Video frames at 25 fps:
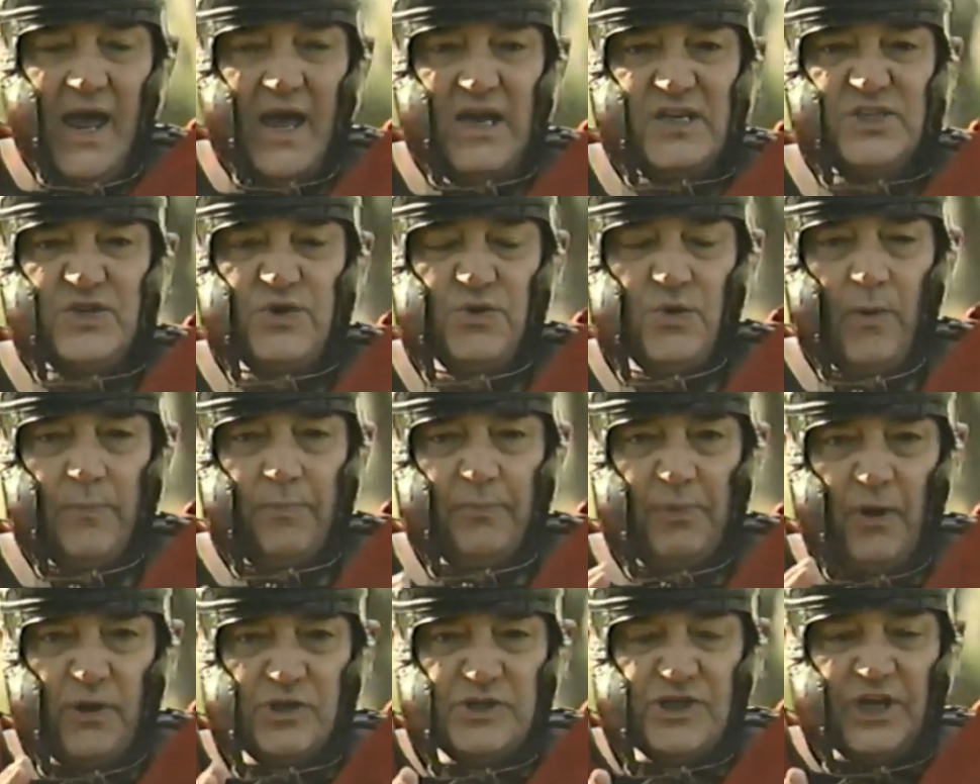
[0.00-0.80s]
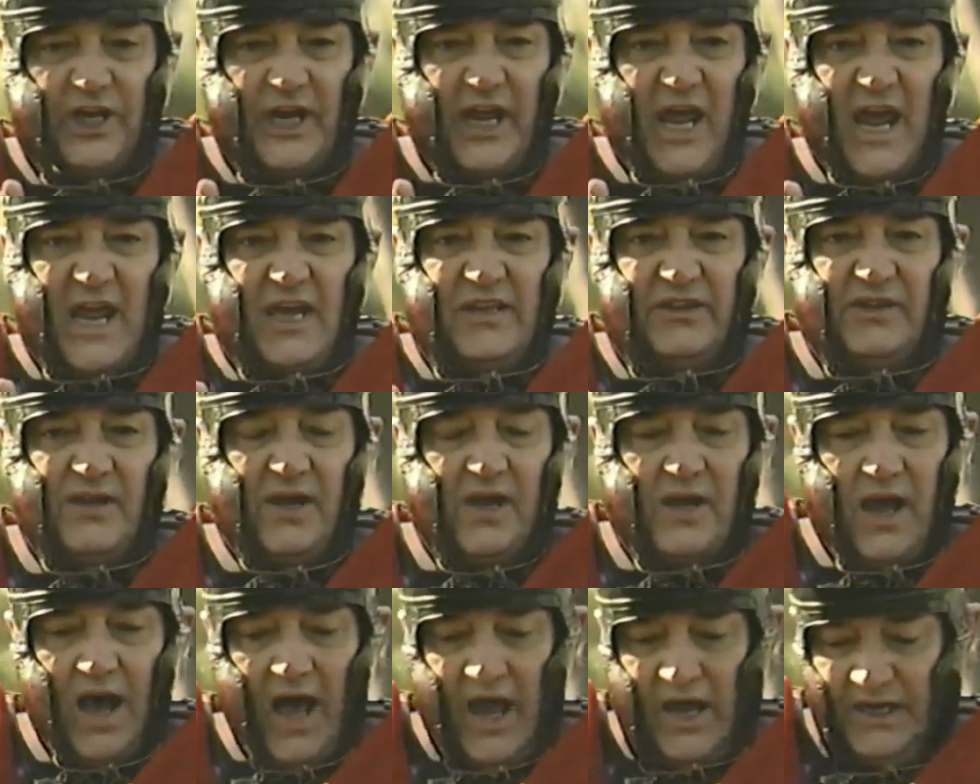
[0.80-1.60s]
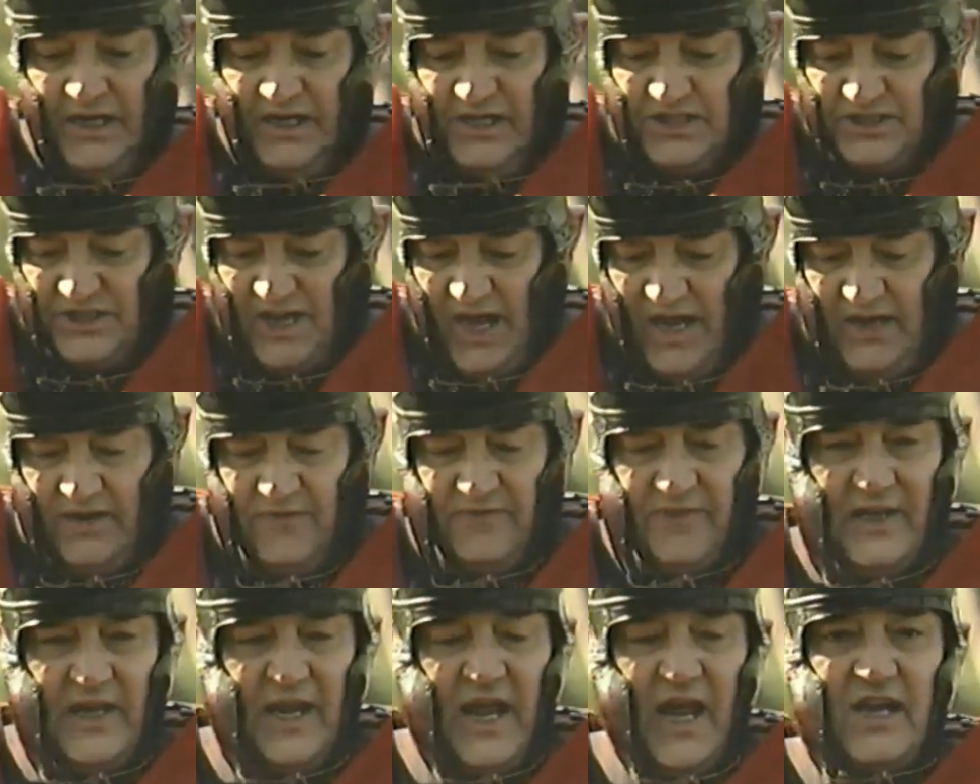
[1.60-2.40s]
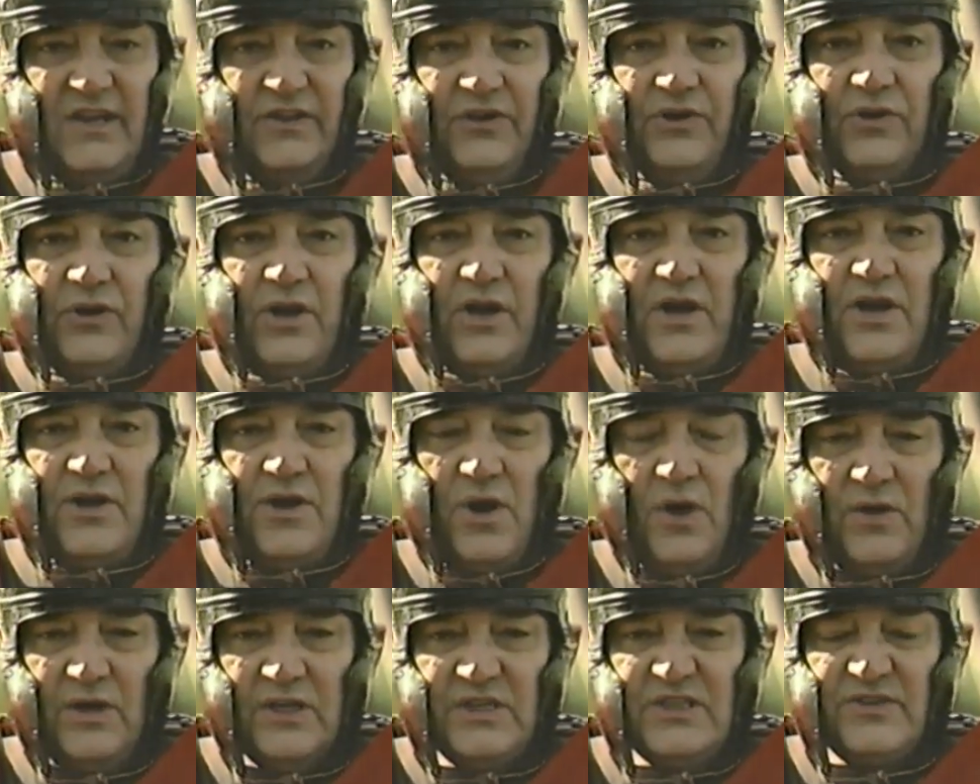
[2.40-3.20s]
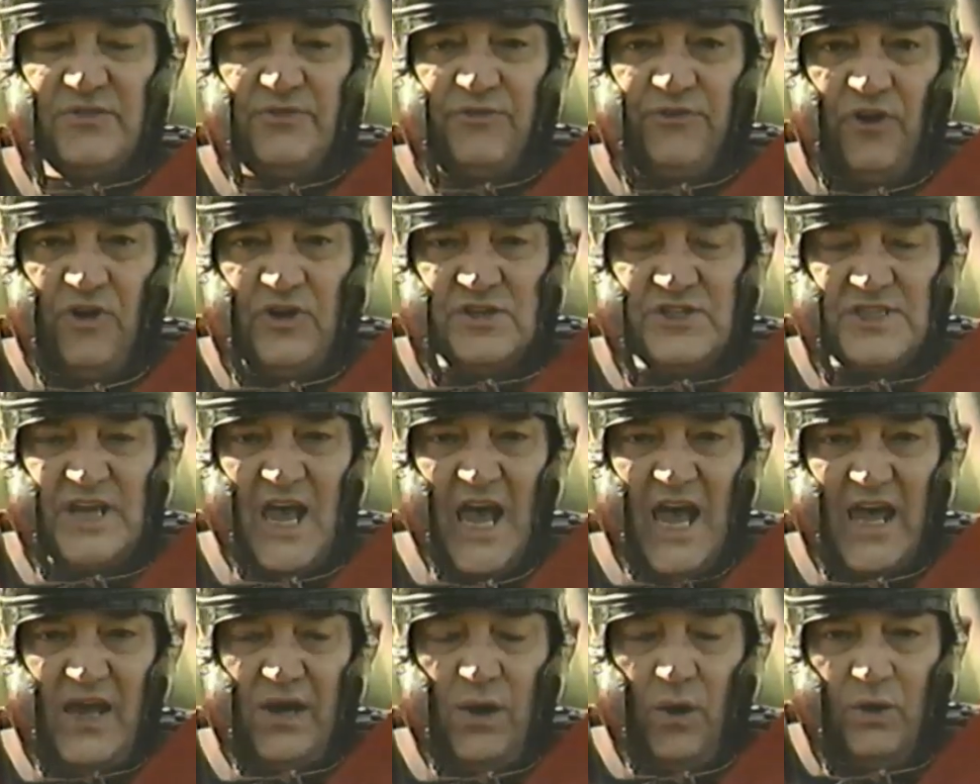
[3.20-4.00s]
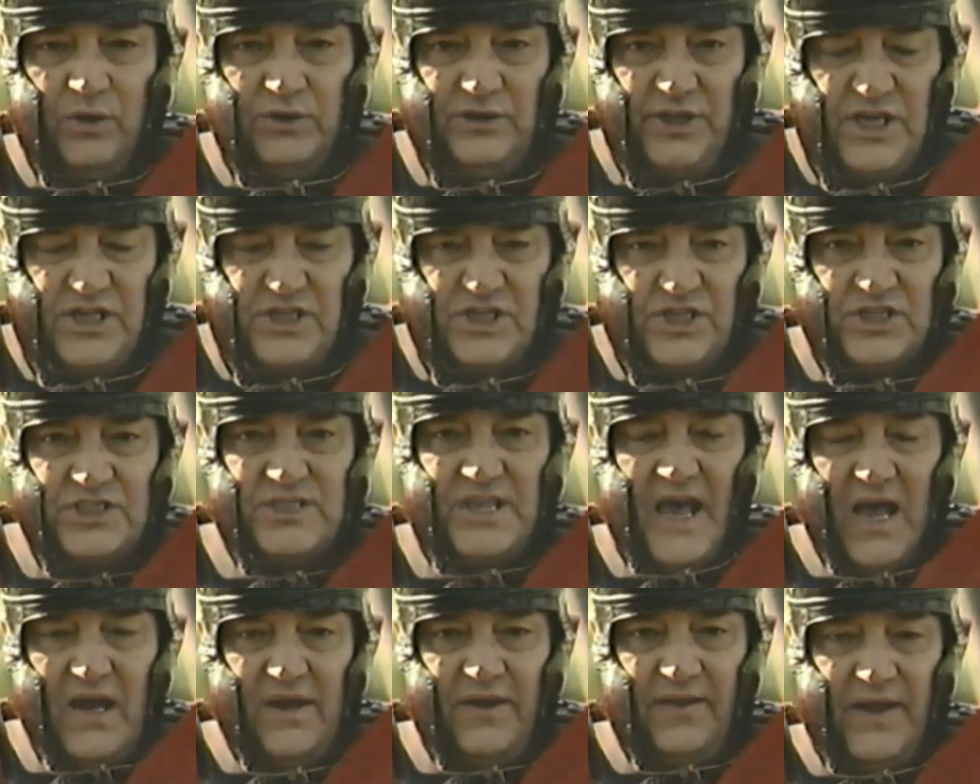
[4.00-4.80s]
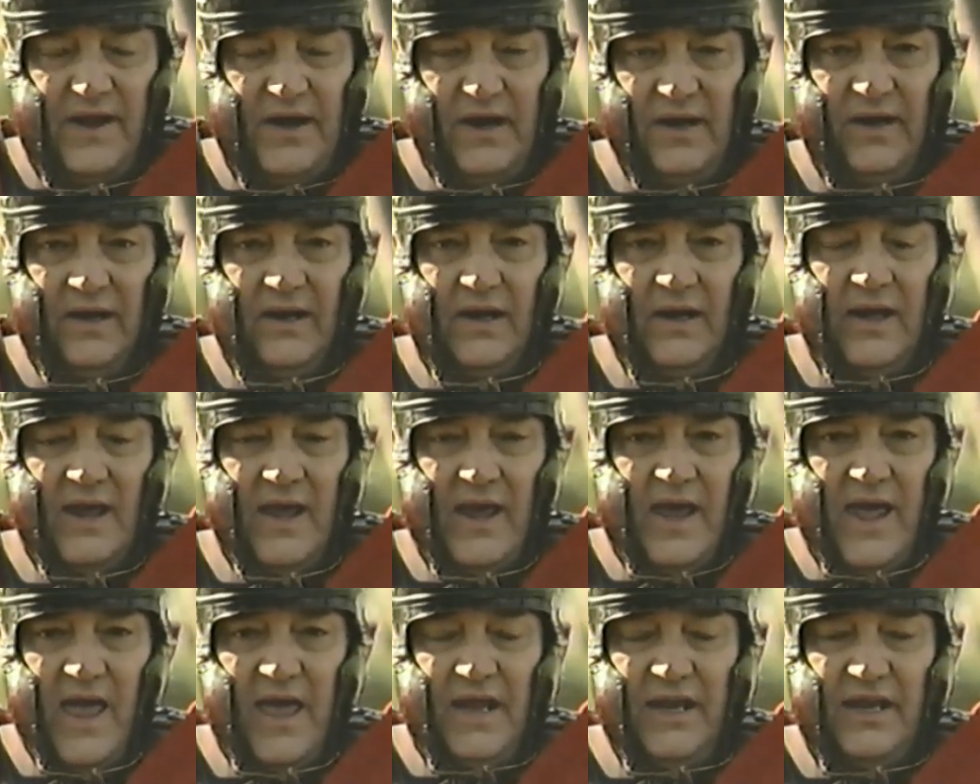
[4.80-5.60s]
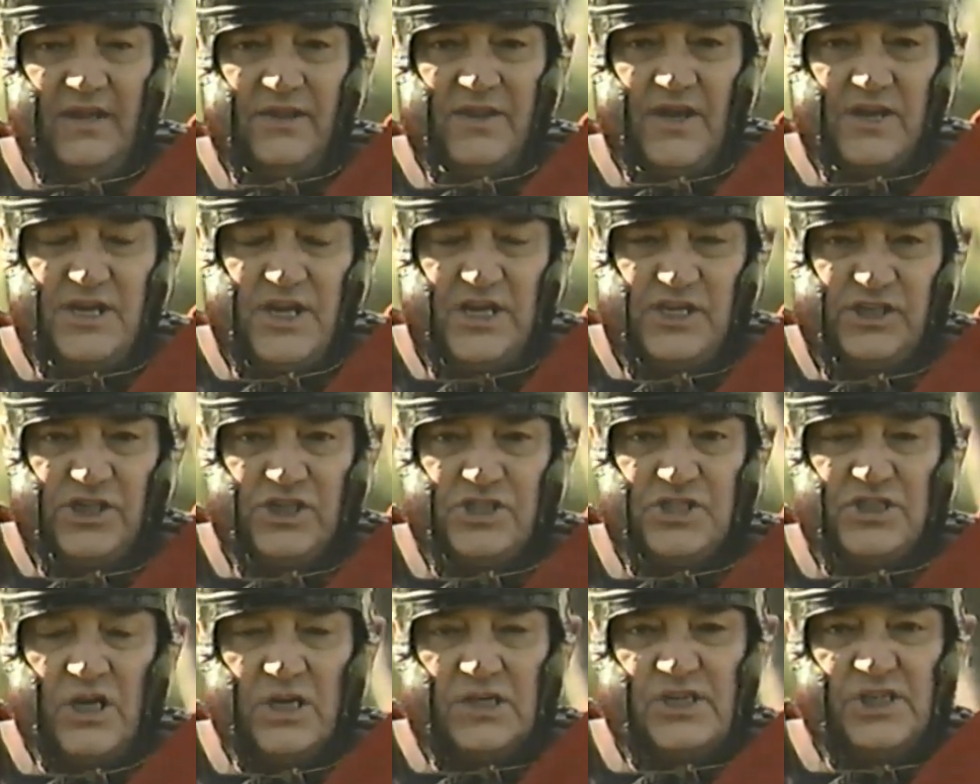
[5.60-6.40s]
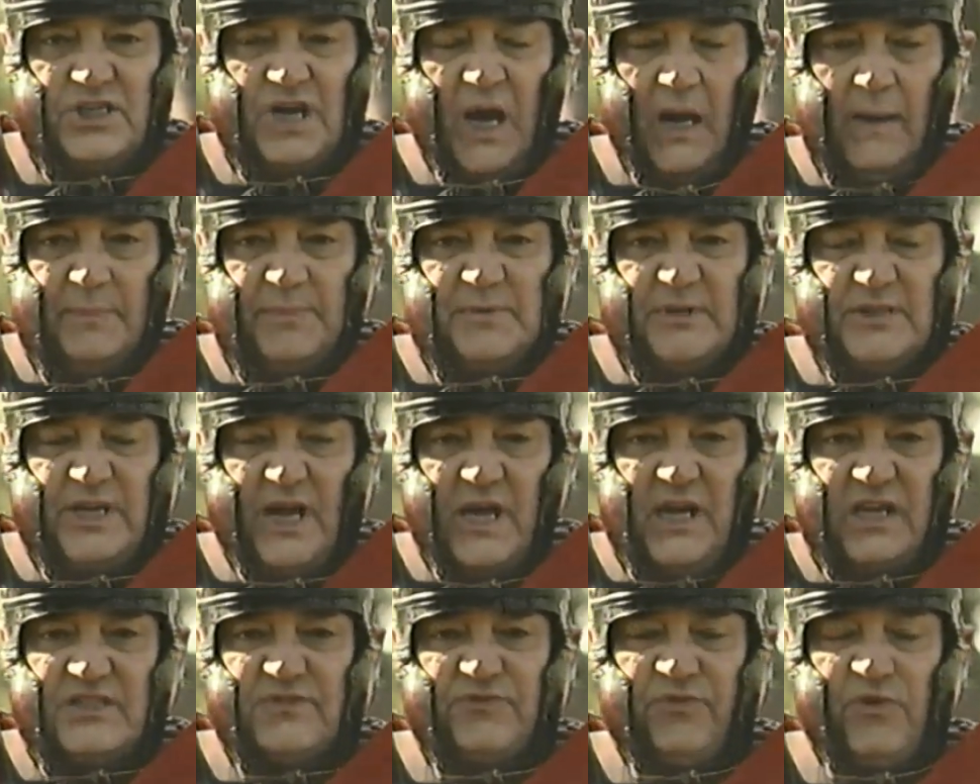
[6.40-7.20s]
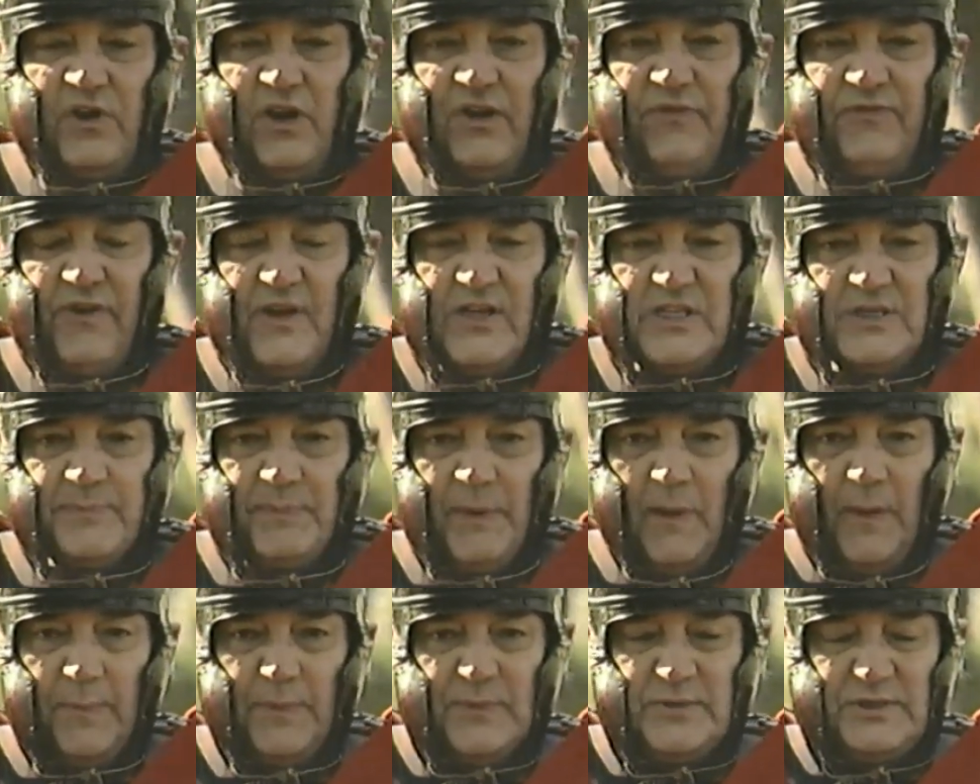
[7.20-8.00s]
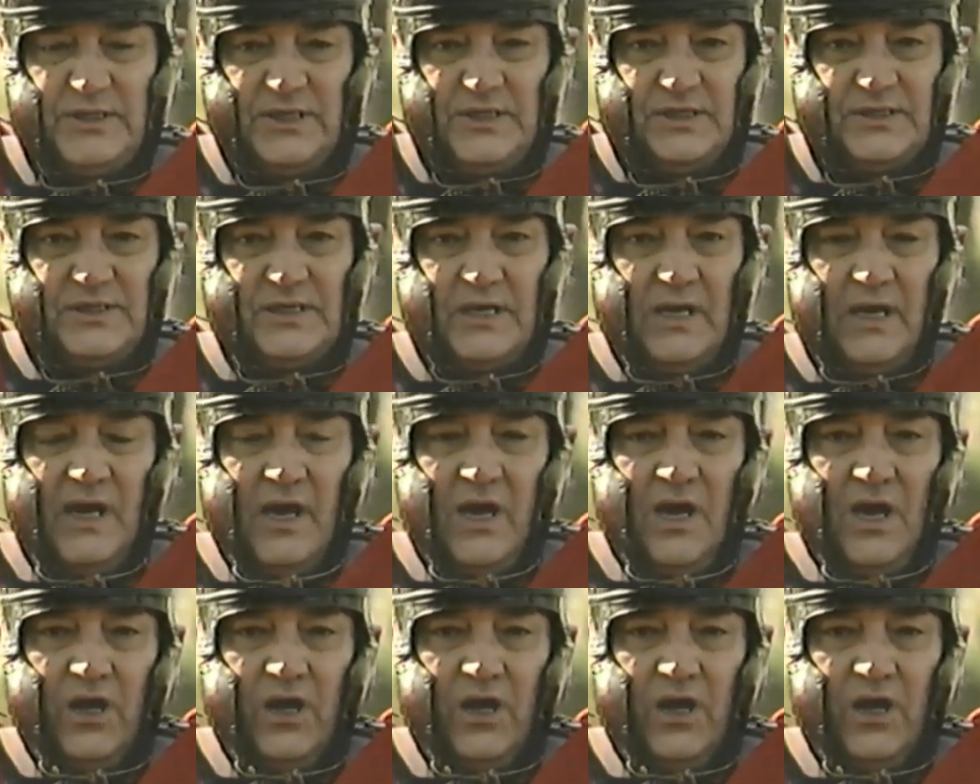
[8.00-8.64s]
As you approach a gate, on each side of the gate, you're going to notice fossae, or ditches down there. And in the ditches are sharp stakes for defense purposes.